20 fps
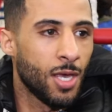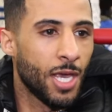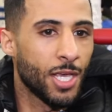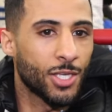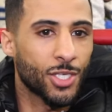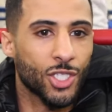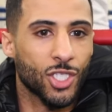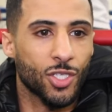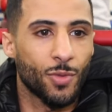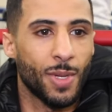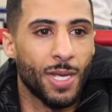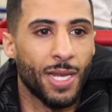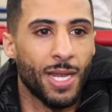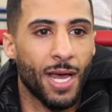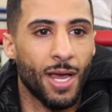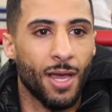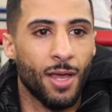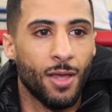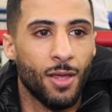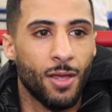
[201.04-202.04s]
it's just something
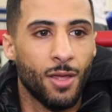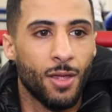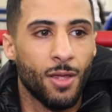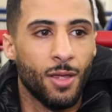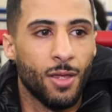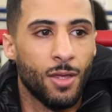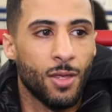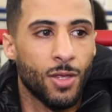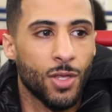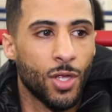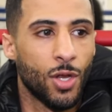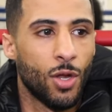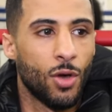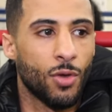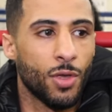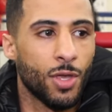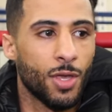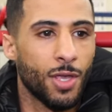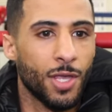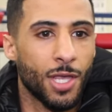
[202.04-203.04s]
that you
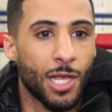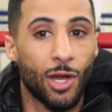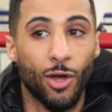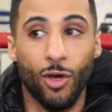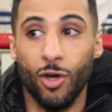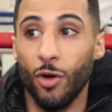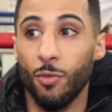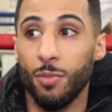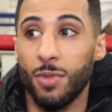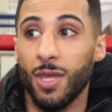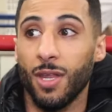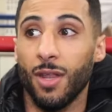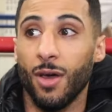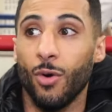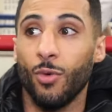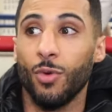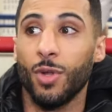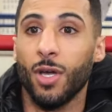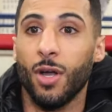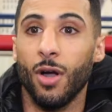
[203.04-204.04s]
know, you look up to the
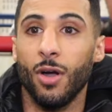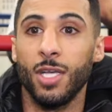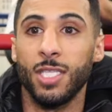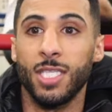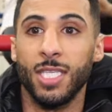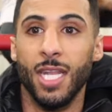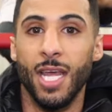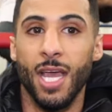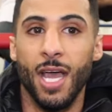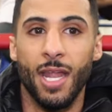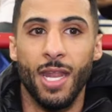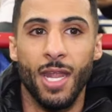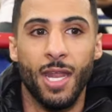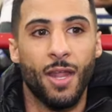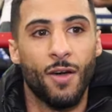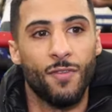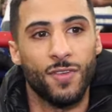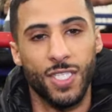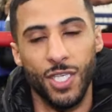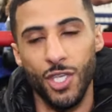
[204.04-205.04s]
older guys in there, and
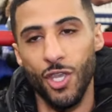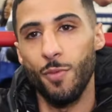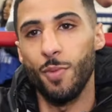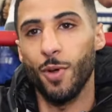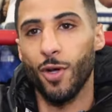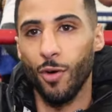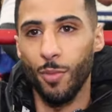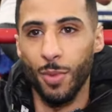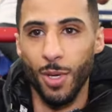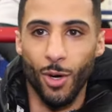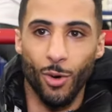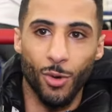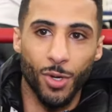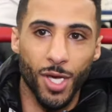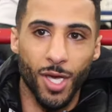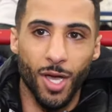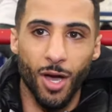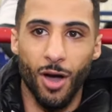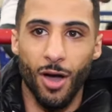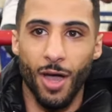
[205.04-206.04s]
then obviously you become the
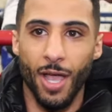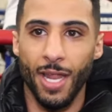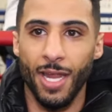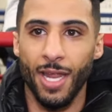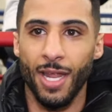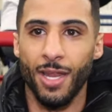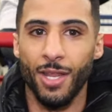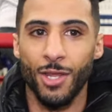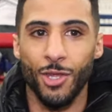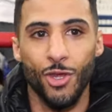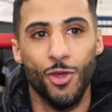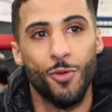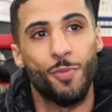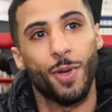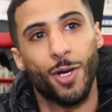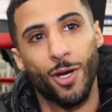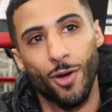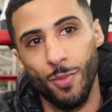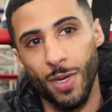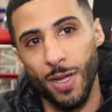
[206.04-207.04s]
older guy, and then you
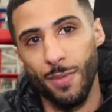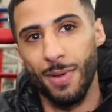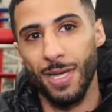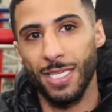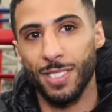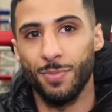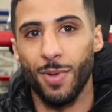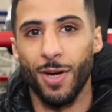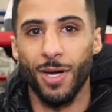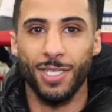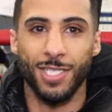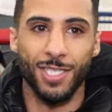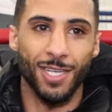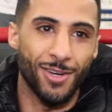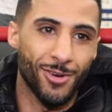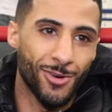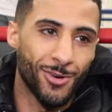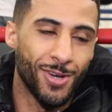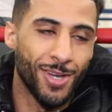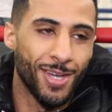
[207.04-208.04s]
become the best
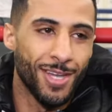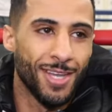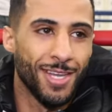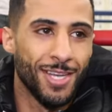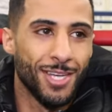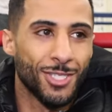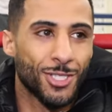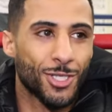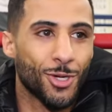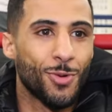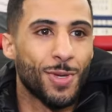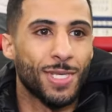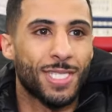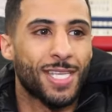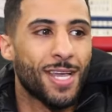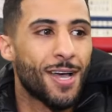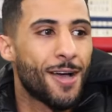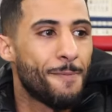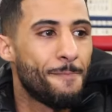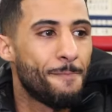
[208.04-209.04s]
boxer. So
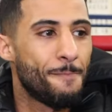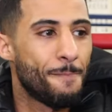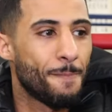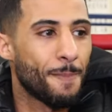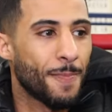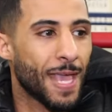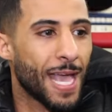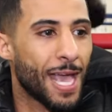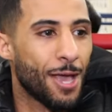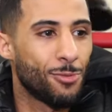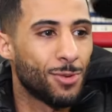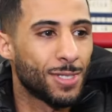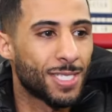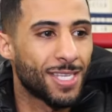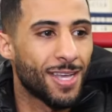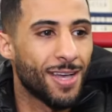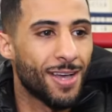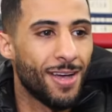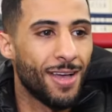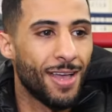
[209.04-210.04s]
it's um, yeah, it was
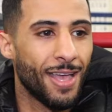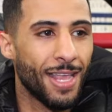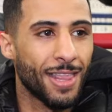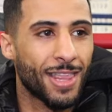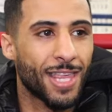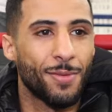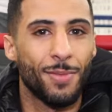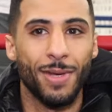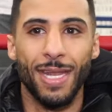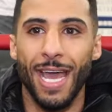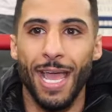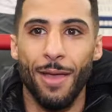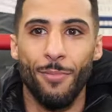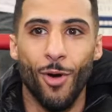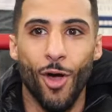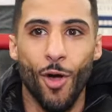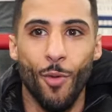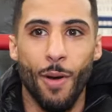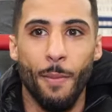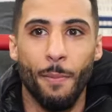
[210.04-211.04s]
a intimidating
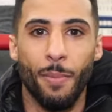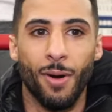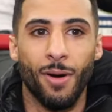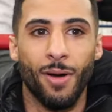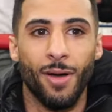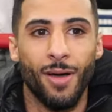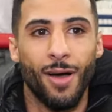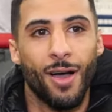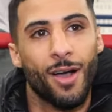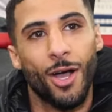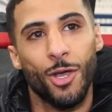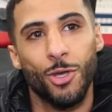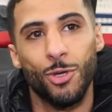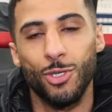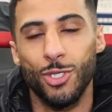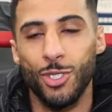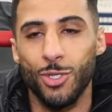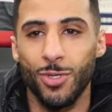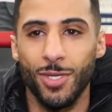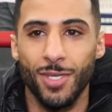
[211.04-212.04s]
moment, but I got
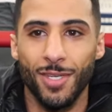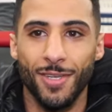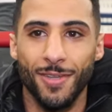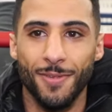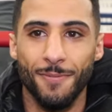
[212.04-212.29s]
used to